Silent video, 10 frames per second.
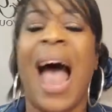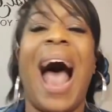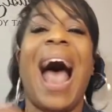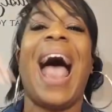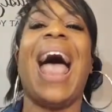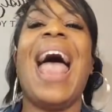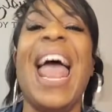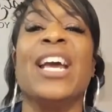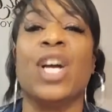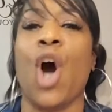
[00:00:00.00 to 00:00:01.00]
I
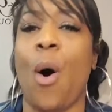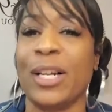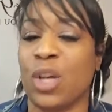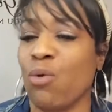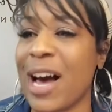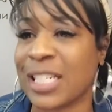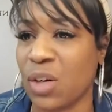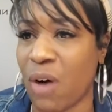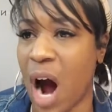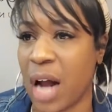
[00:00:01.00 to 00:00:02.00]
hate going to
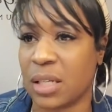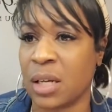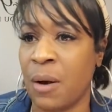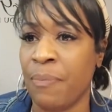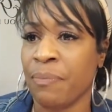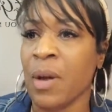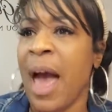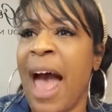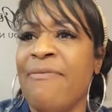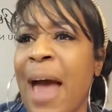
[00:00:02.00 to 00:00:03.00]
restaurants
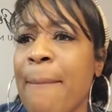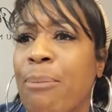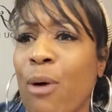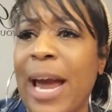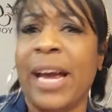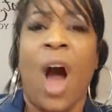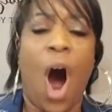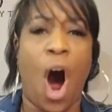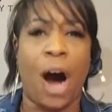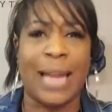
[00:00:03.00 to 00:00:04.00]
and they bring
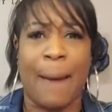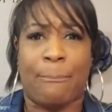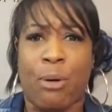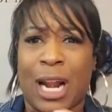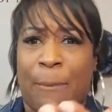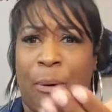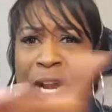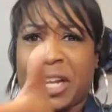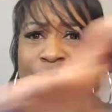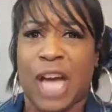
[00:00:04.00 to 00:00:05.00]
all that pretty,
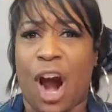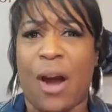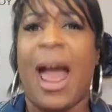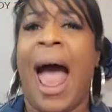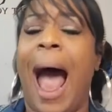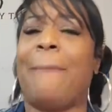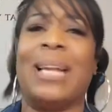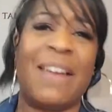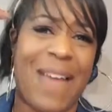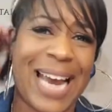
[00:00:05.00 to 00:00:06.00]
pretty dessert. I
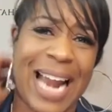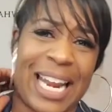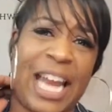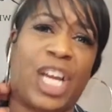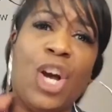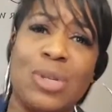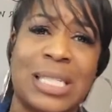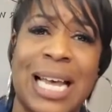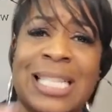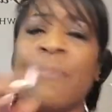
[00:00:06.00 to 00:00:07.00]
believe they got it at
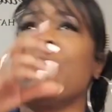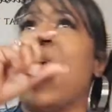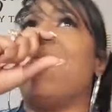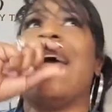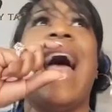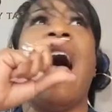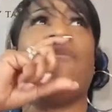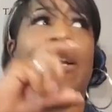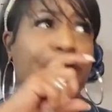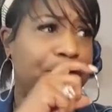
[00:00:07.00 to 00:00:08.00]
Houston's, and they
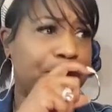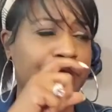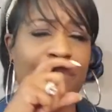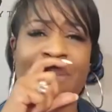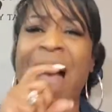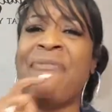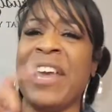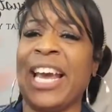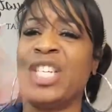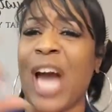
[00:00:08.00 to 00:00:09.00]
have it, I
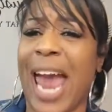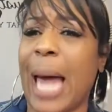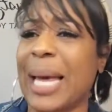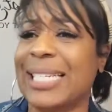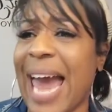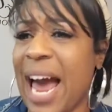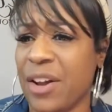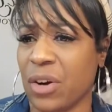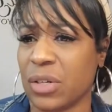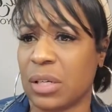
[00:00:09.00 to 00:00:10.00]
think, at J.
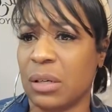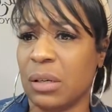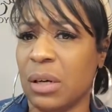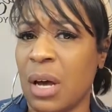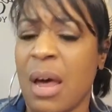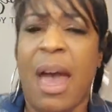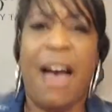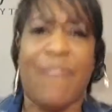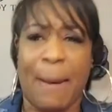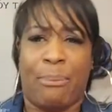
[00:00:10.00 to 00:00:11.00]
Alexander's.
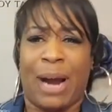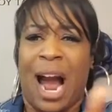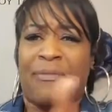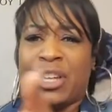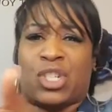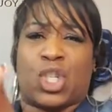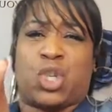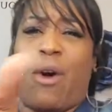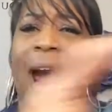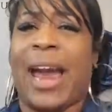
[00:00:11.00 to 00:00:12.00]
And they bring out this
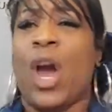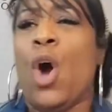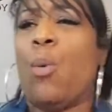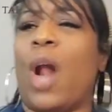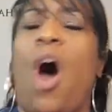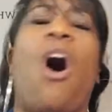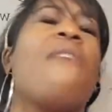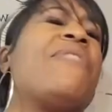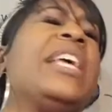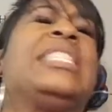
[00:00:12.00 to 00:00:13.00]
tray with
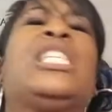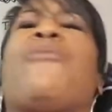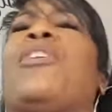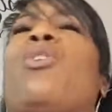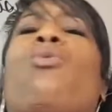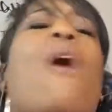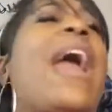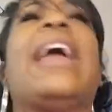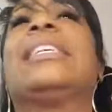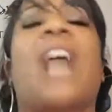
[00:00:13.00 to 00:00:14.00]
all these different
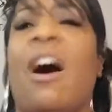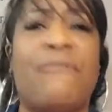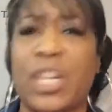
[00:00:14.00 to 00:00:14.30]
arrays of